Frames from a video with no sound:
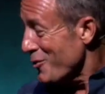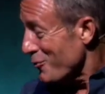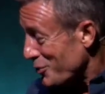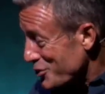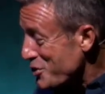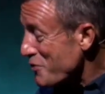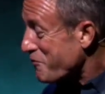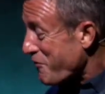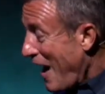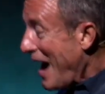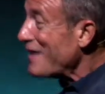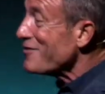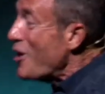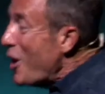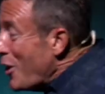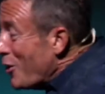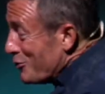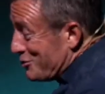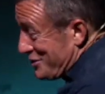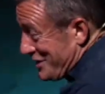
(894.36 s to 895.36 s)
When you find
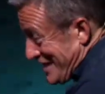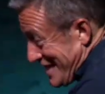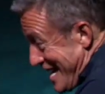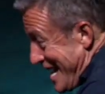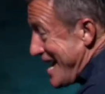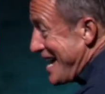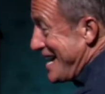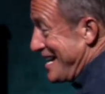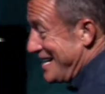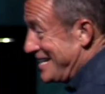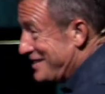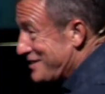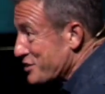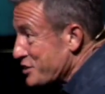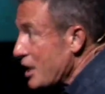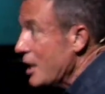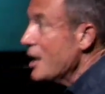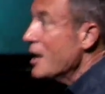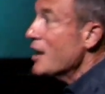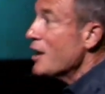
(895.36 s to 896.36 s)
those
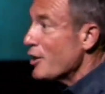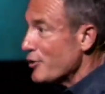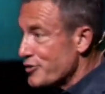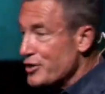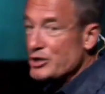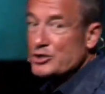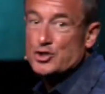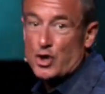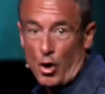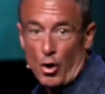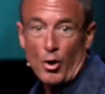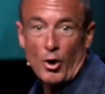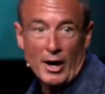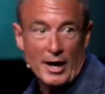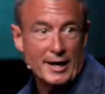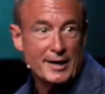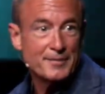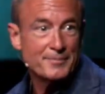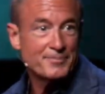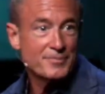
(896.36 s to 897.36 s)
keys, the
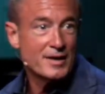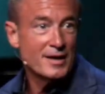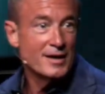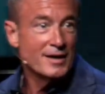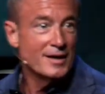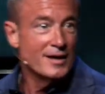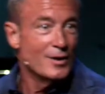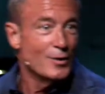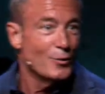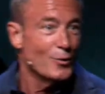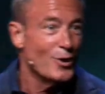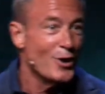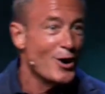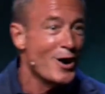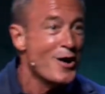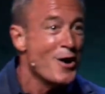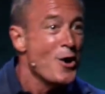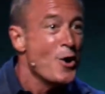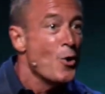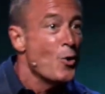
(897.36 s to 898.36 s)
joy.
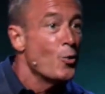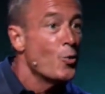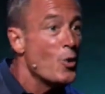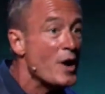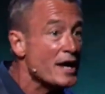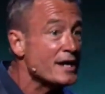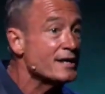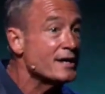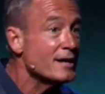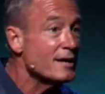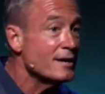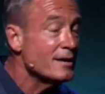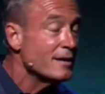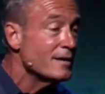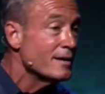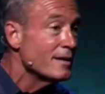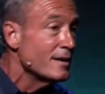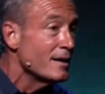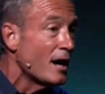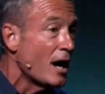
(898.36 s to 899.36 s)
When
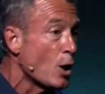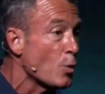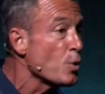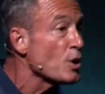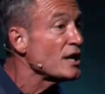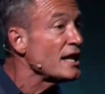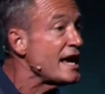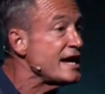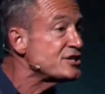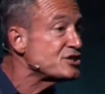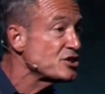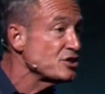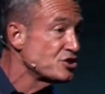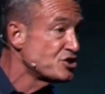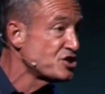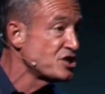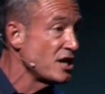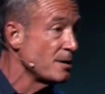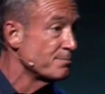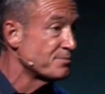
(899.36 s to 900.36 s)
a
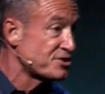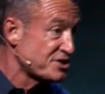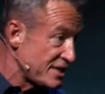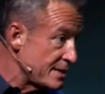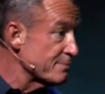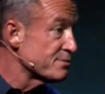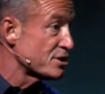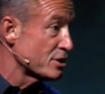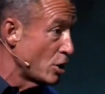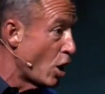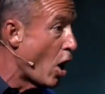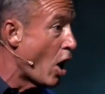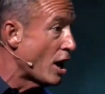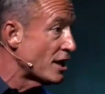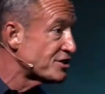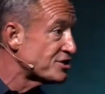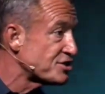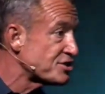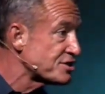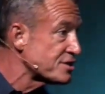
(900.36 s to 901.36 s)
relationship seems
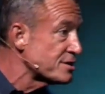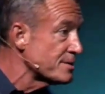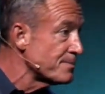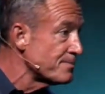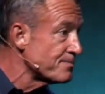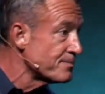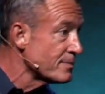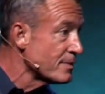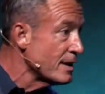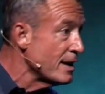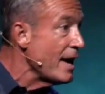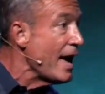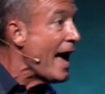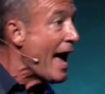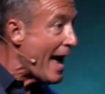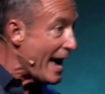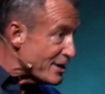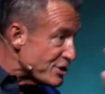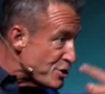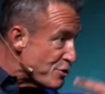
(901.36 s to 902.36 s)
lost
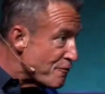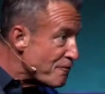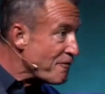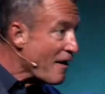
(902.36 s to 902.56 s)
and you